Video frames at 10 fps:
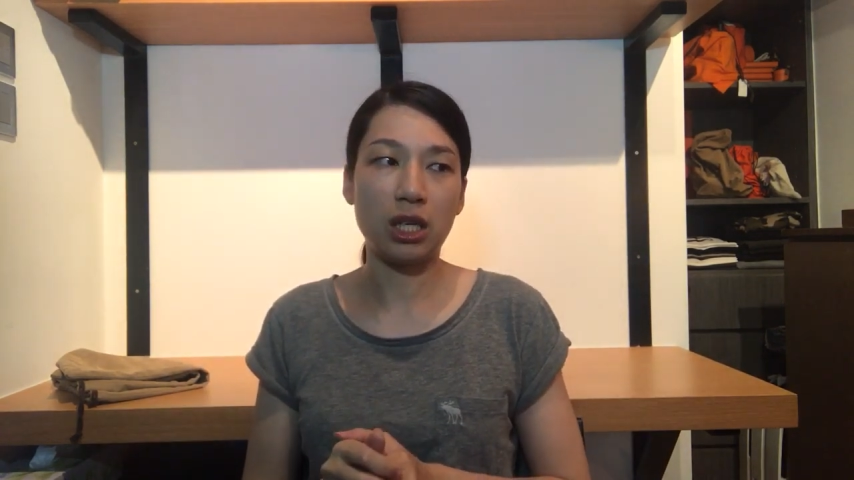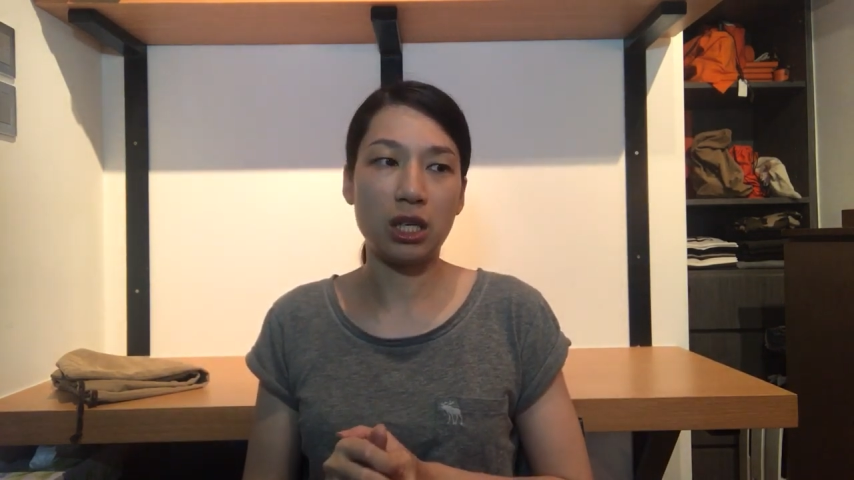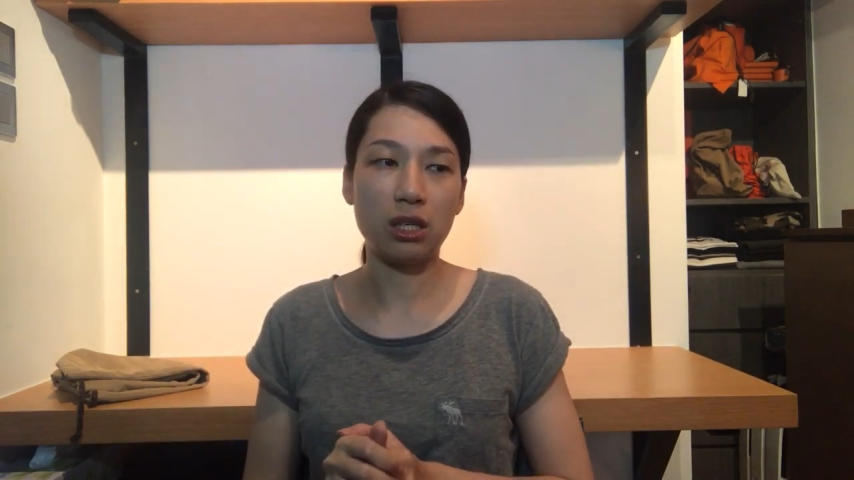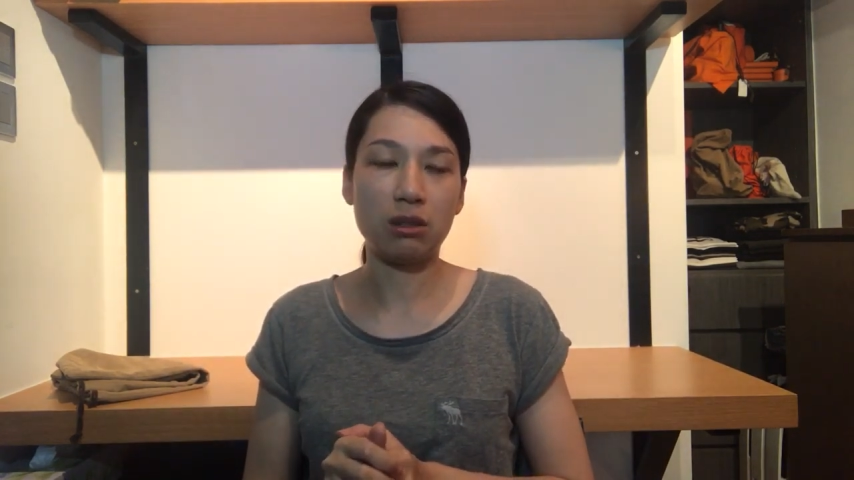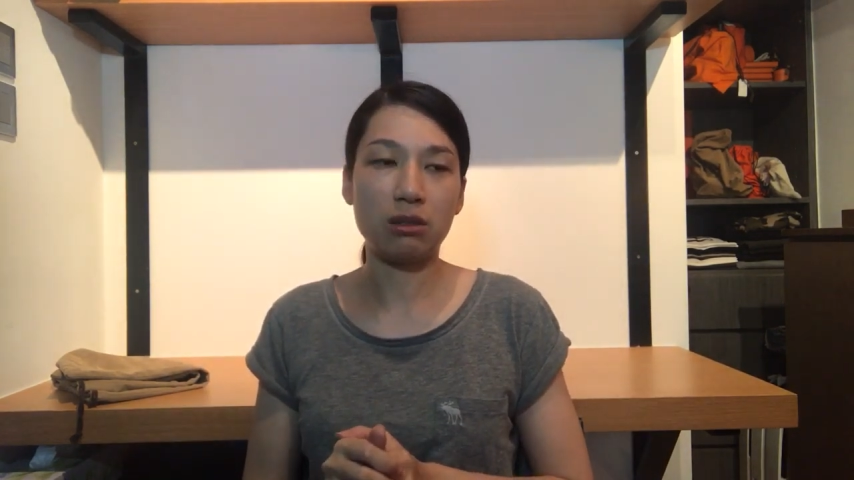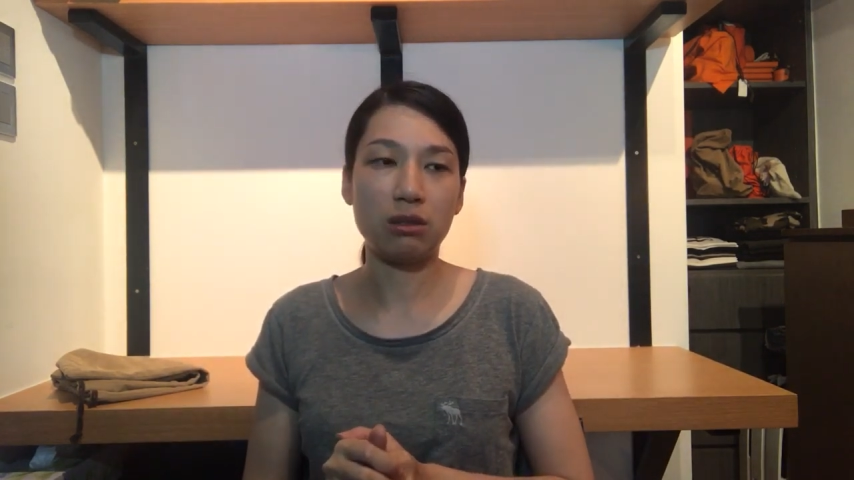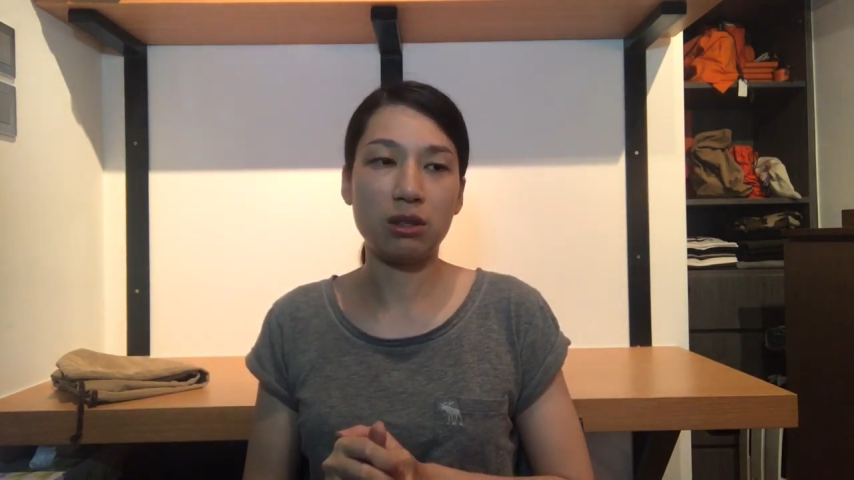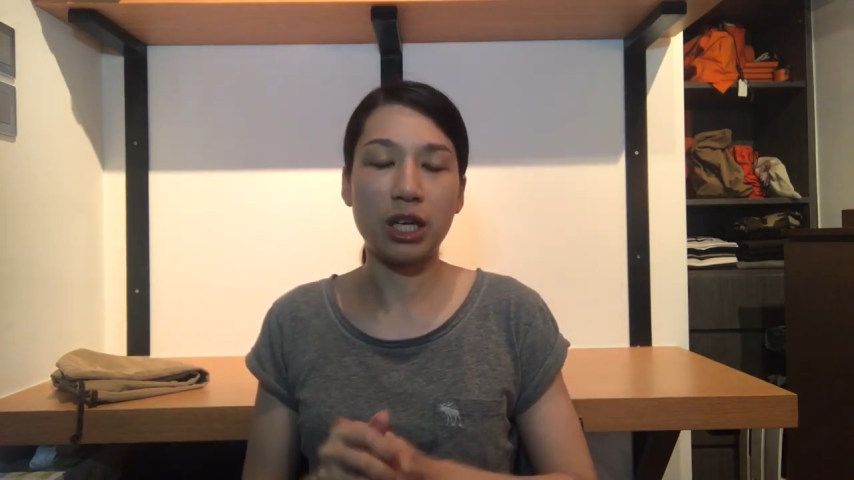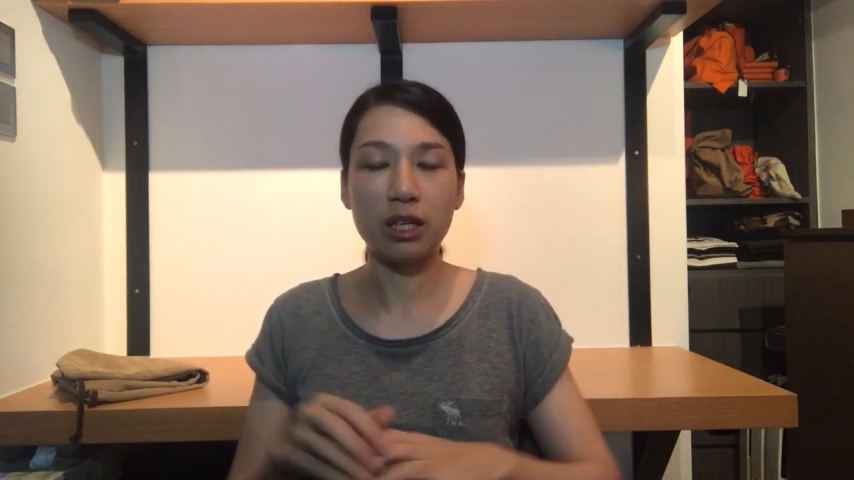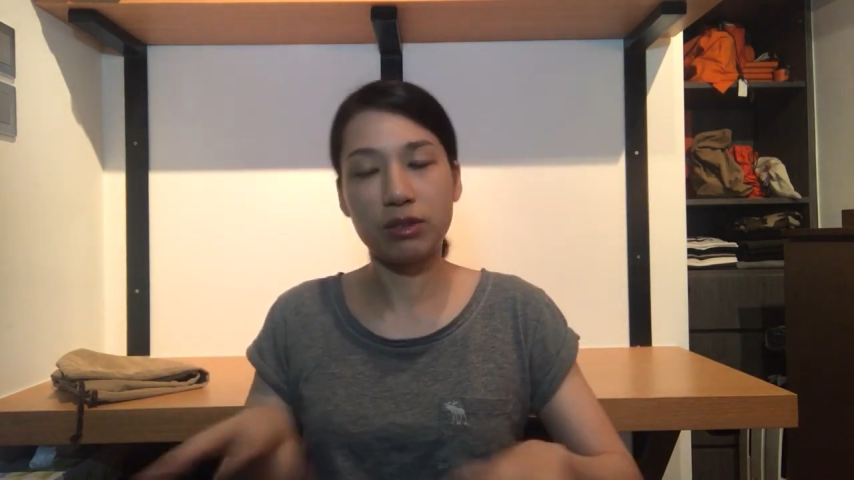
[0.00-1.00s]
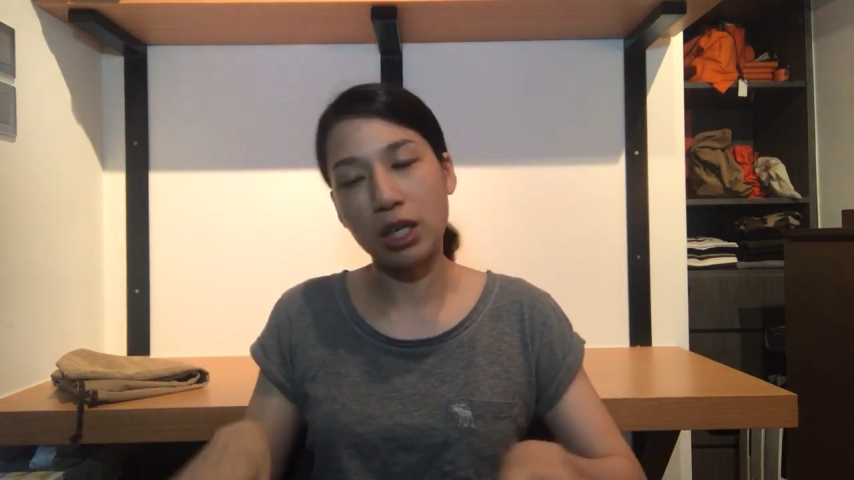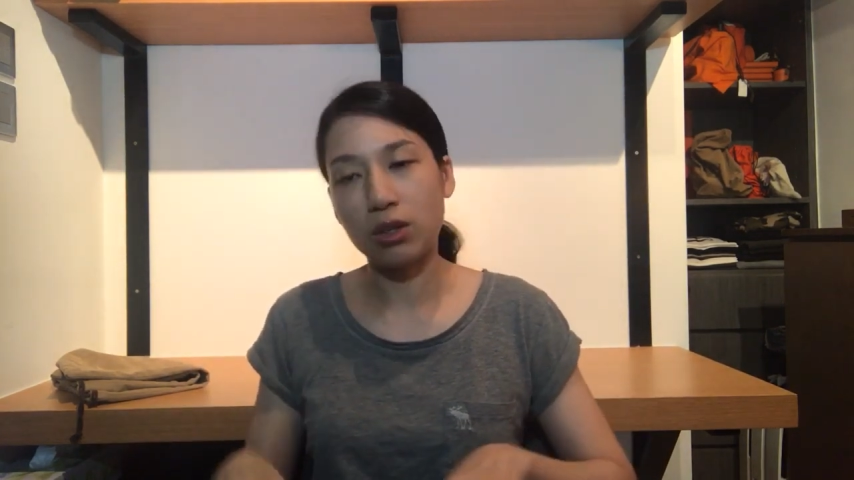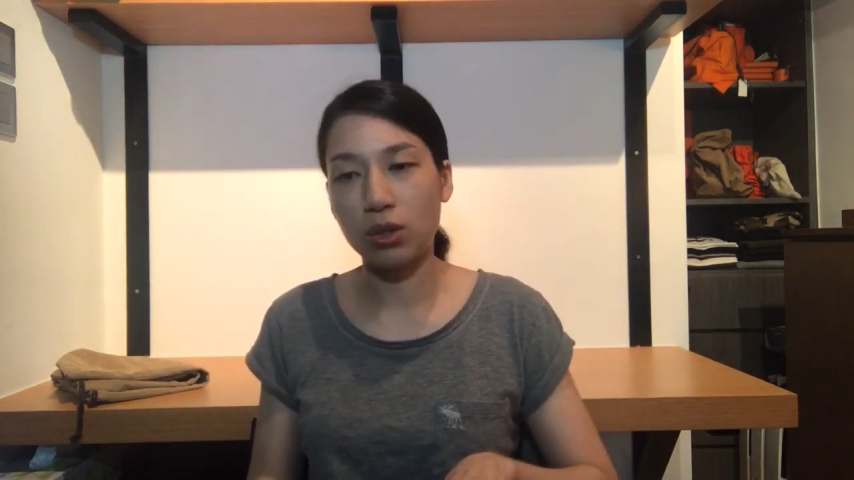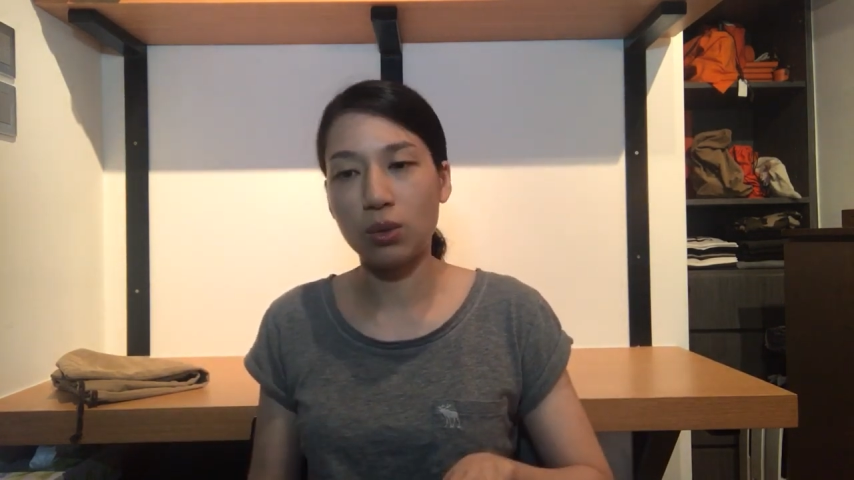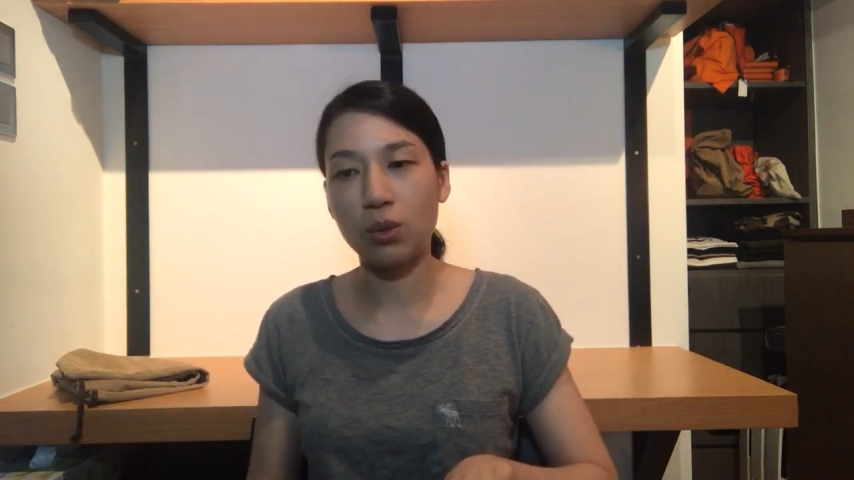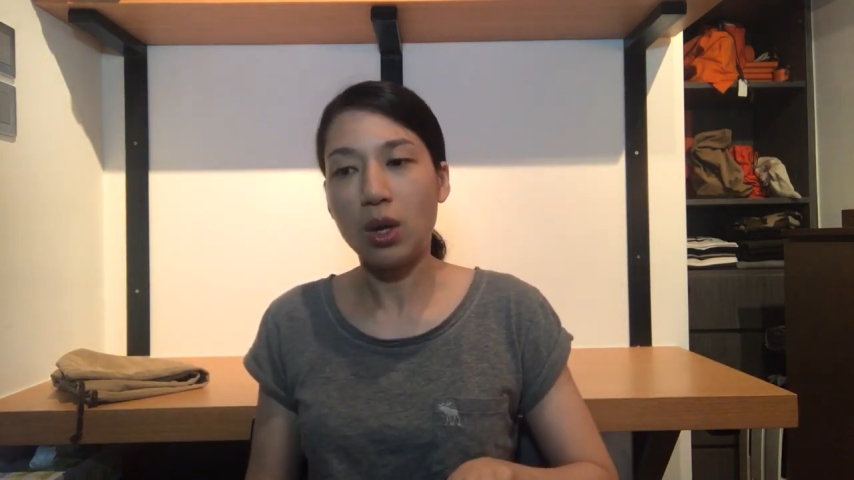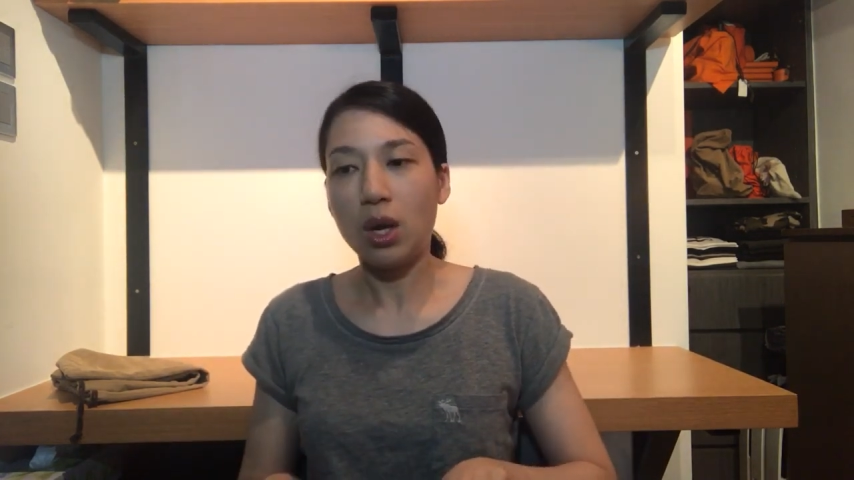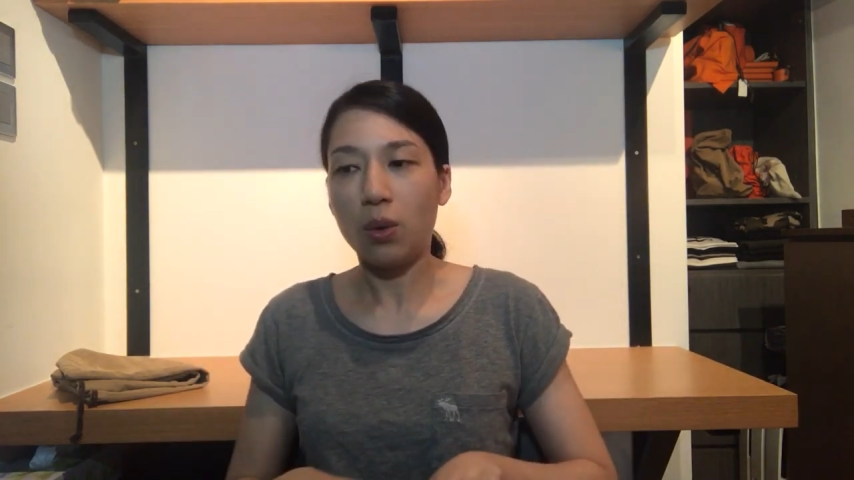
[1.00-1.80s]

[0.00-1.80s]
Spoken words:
kind of tell you